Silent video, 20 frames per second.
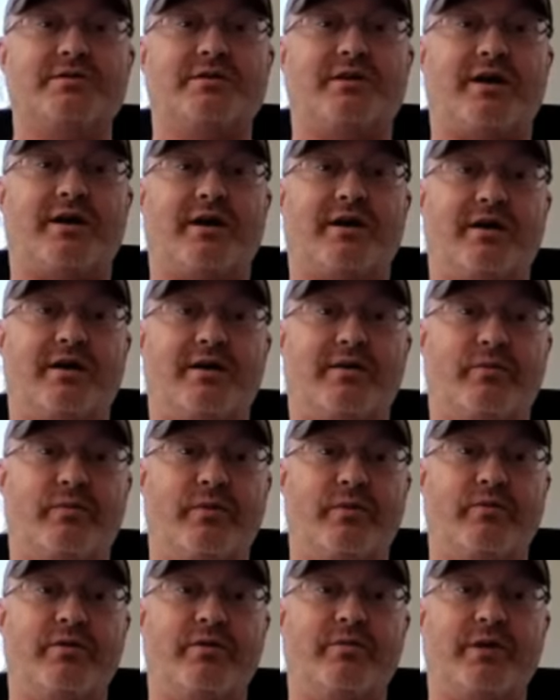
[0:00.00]
Mm-hmm. uh, we
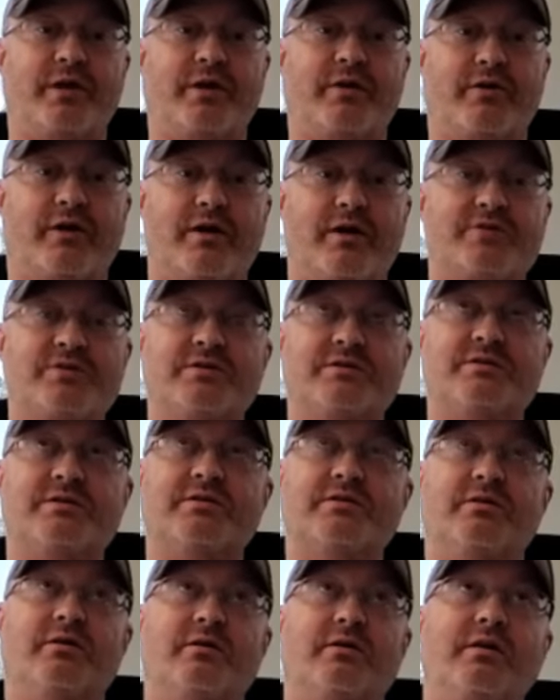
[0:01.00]
were in my garage
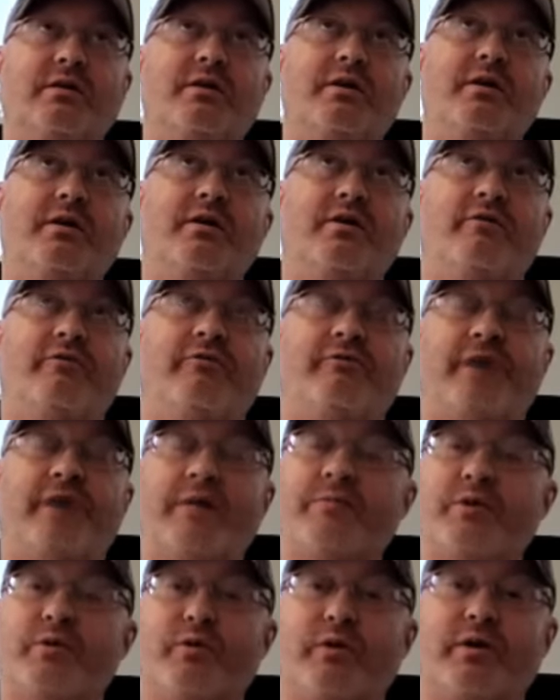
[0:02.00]
until
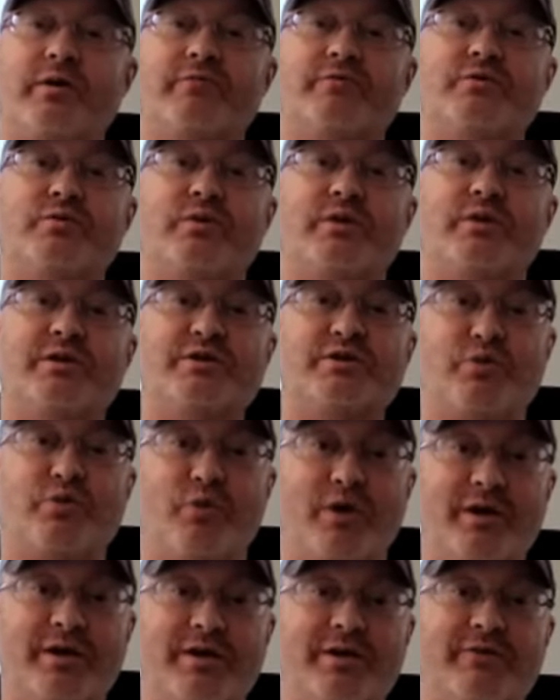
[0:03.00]
February of twenty
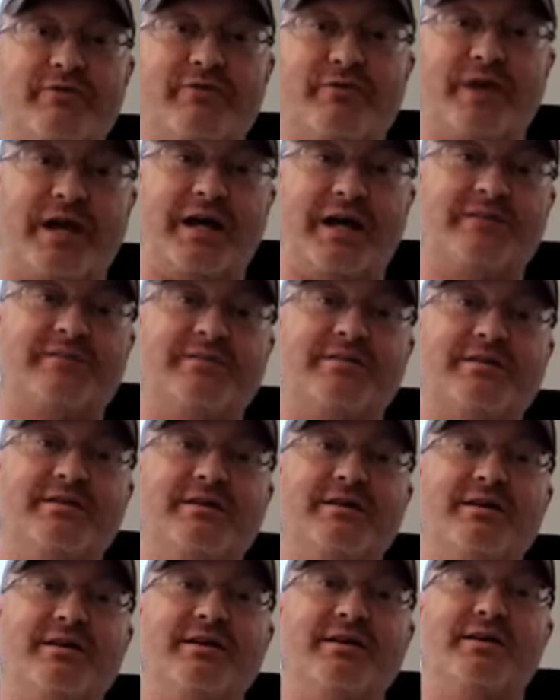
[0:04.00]
twenty, in fact.
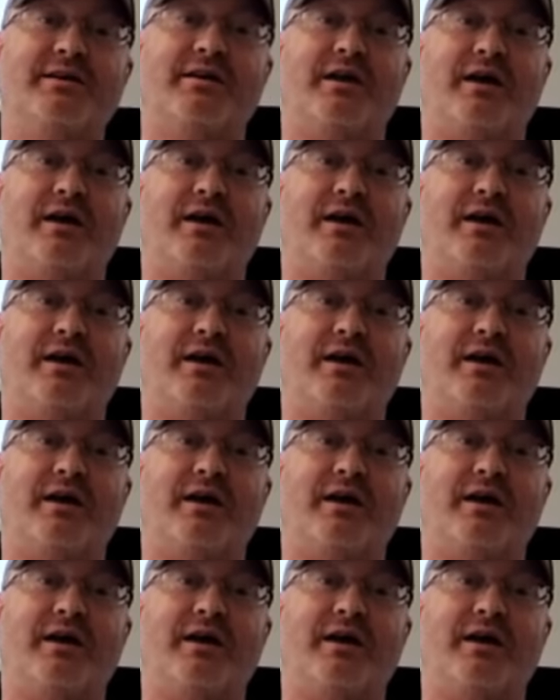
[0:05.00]
Oh,